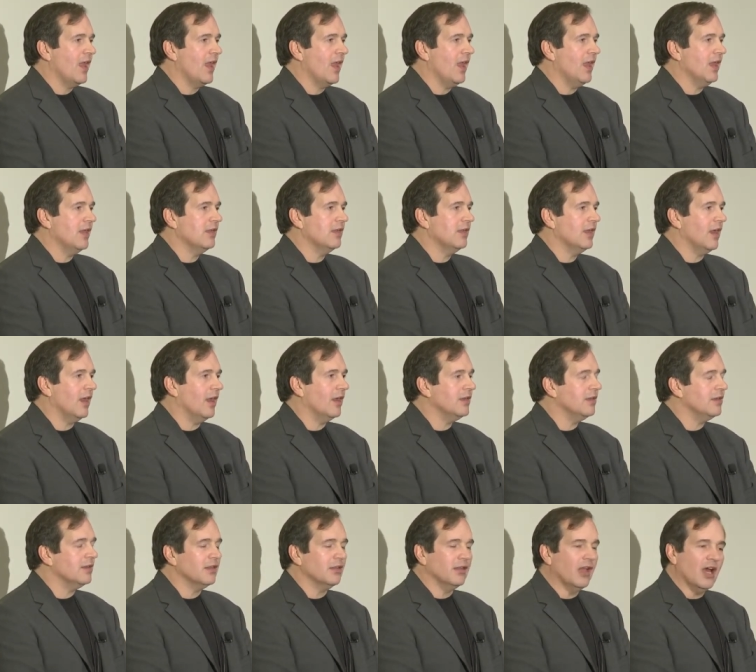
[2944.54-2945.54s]
And a
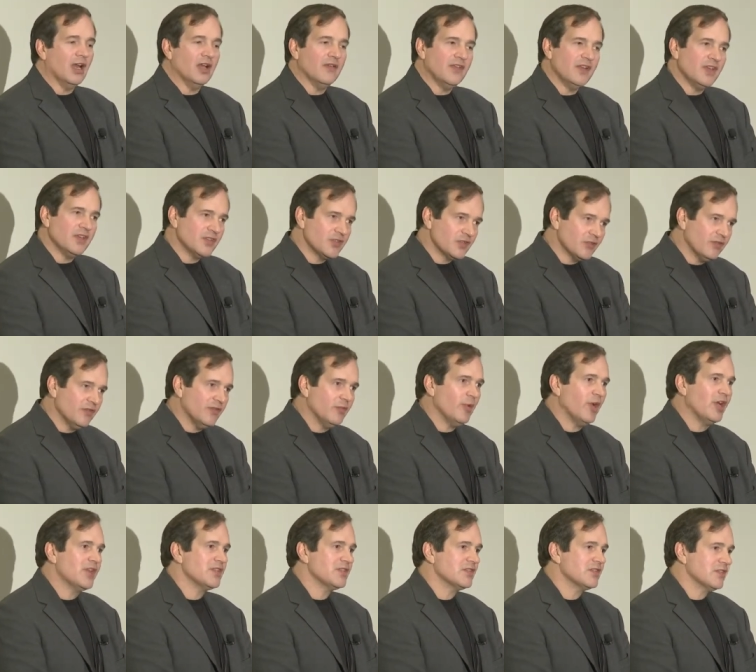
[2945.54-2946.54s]
lot of it is driven
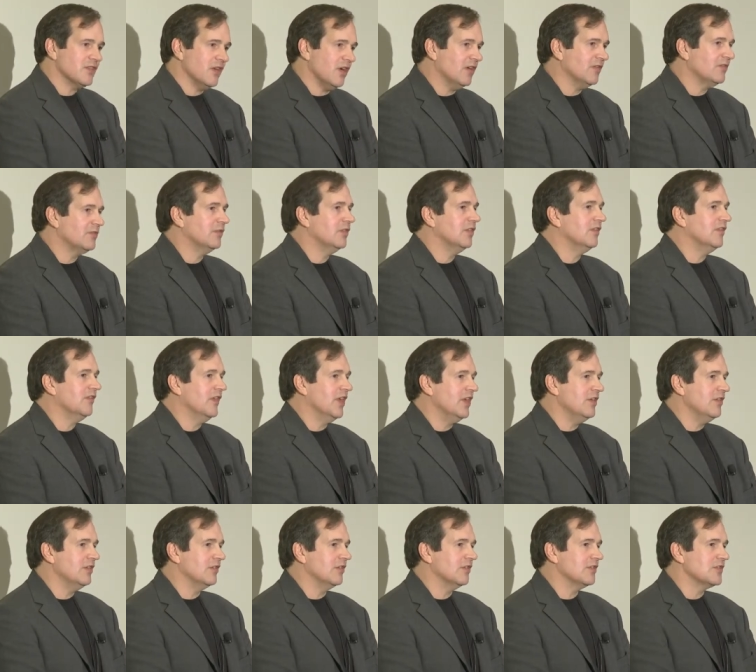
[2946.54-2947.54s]
by software
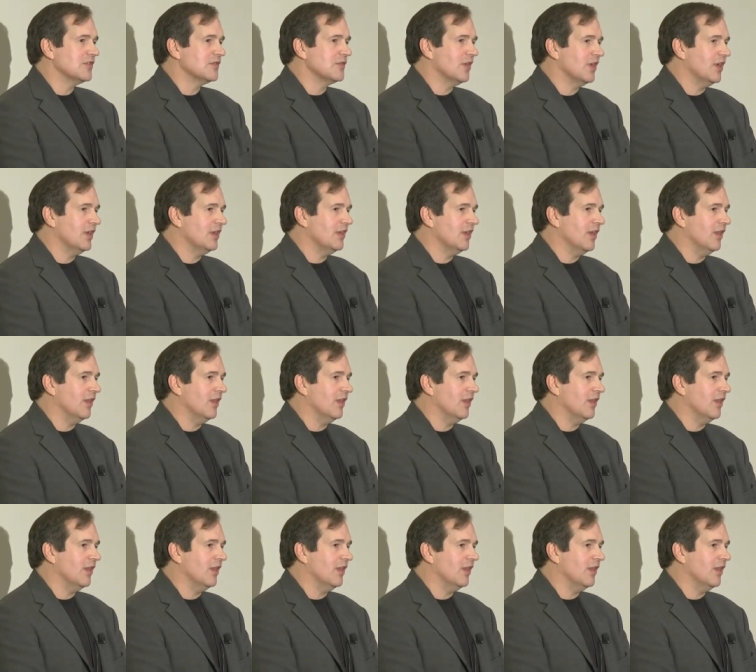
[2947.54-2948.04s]
vendors, right?